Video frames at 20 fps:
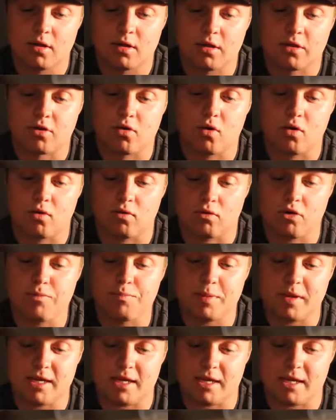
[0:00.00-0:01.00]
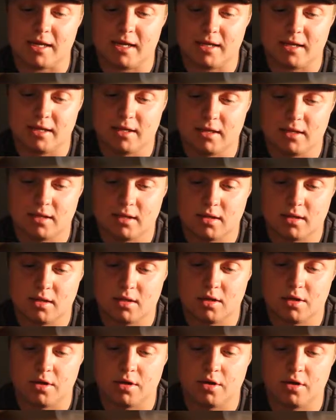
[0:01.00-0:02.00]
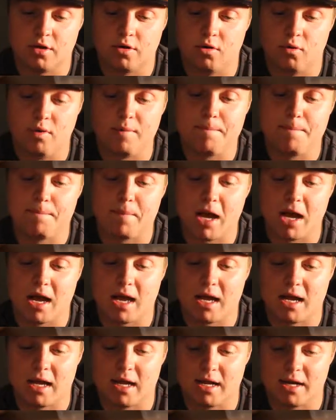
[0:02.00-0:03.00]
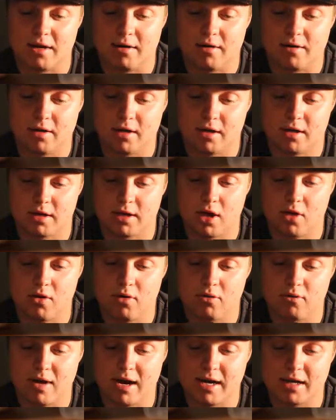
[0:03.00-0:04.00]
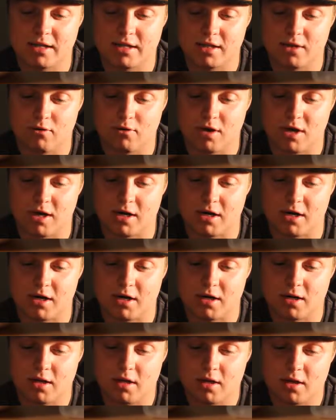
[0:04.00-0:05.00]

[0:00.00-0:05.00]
Scorupi. Wimpod, going right into the water.